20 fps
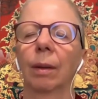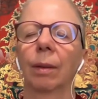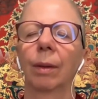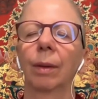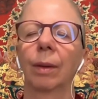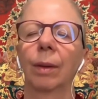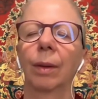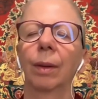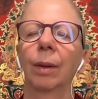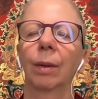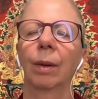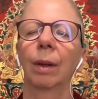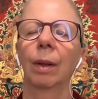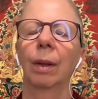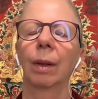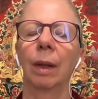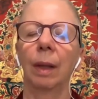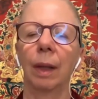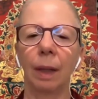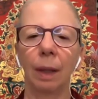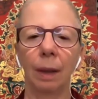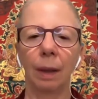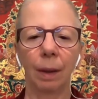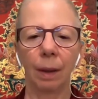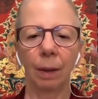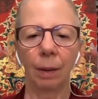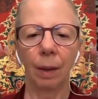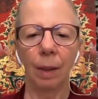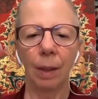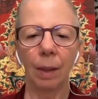So then think
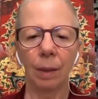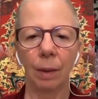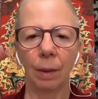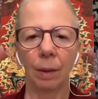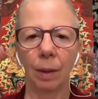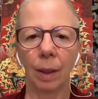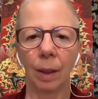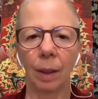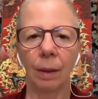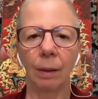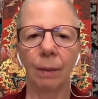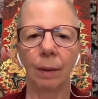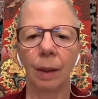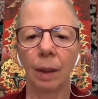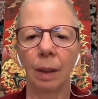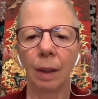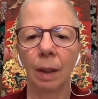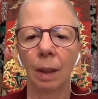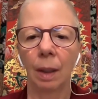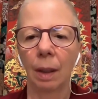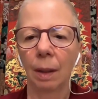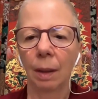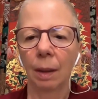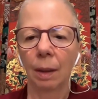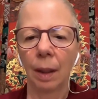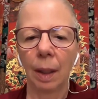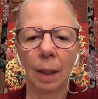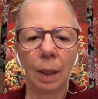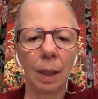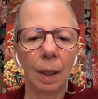there is no negativity
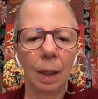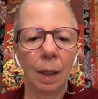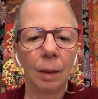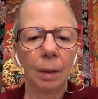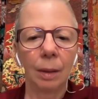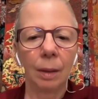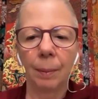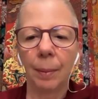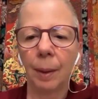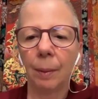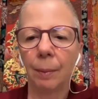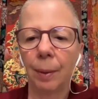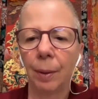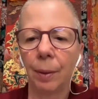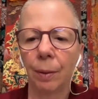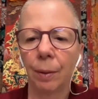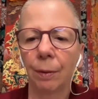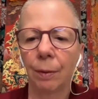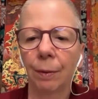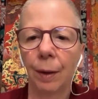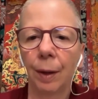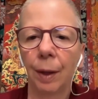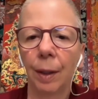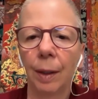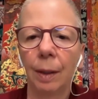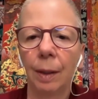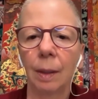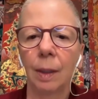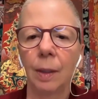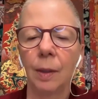that can't be
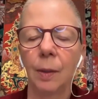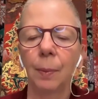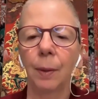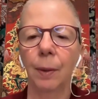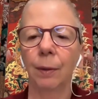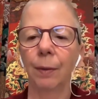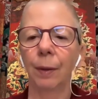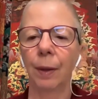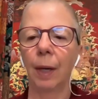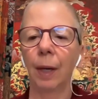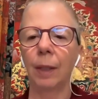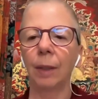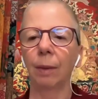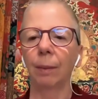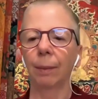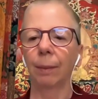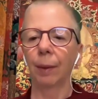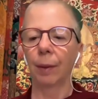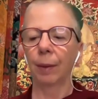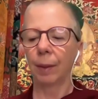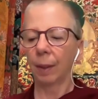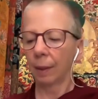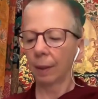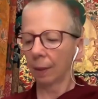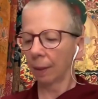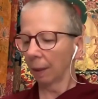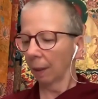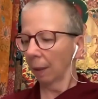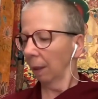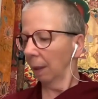purified. And this purification
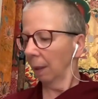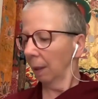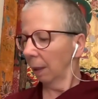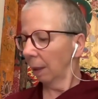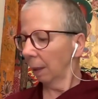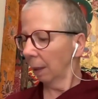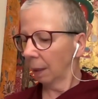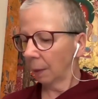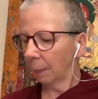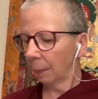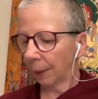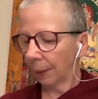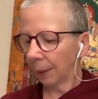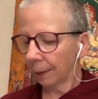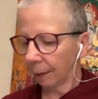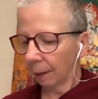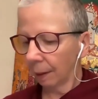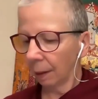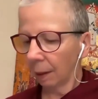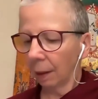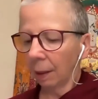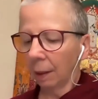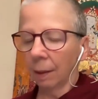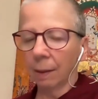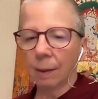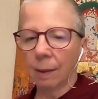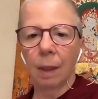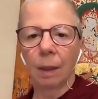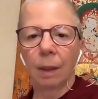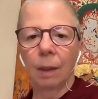process is basically a
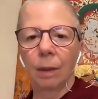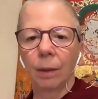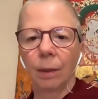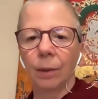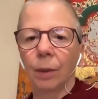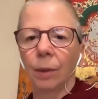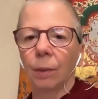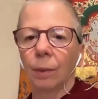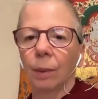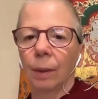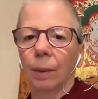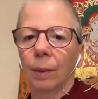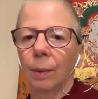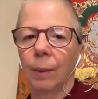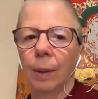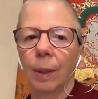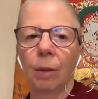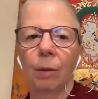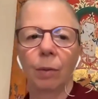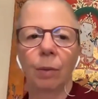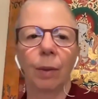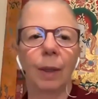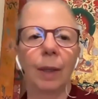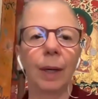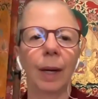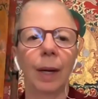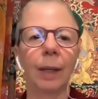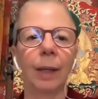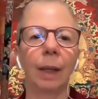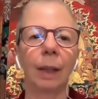psychological one. So we
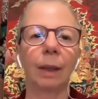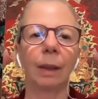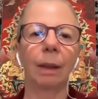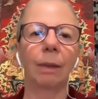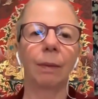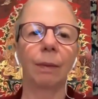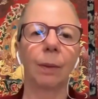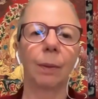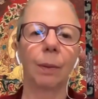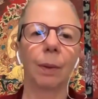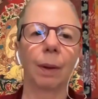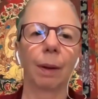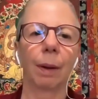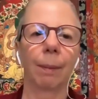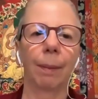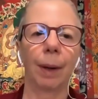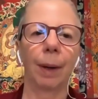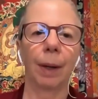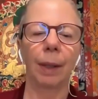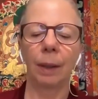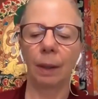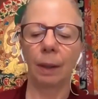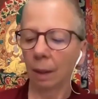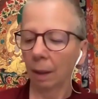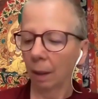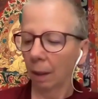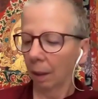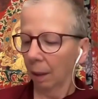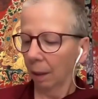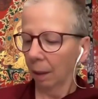create negativity with our mind.
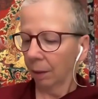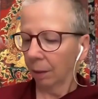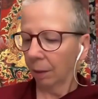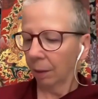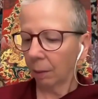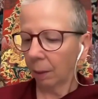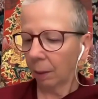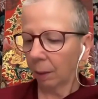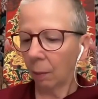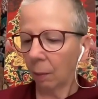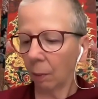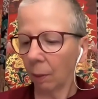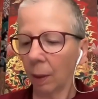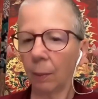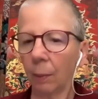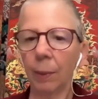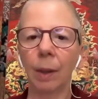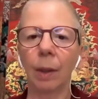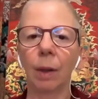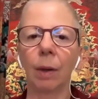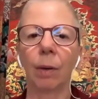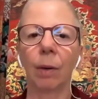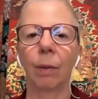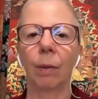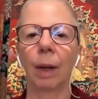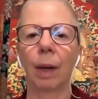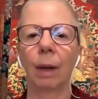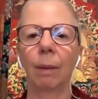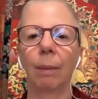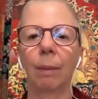So equally, we can
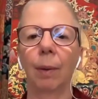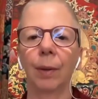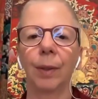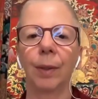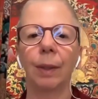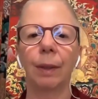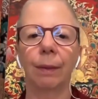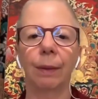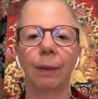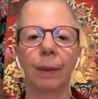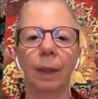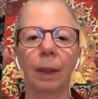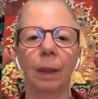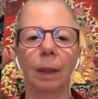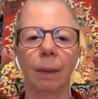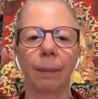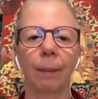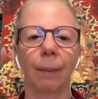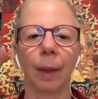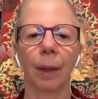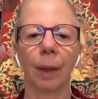create positivity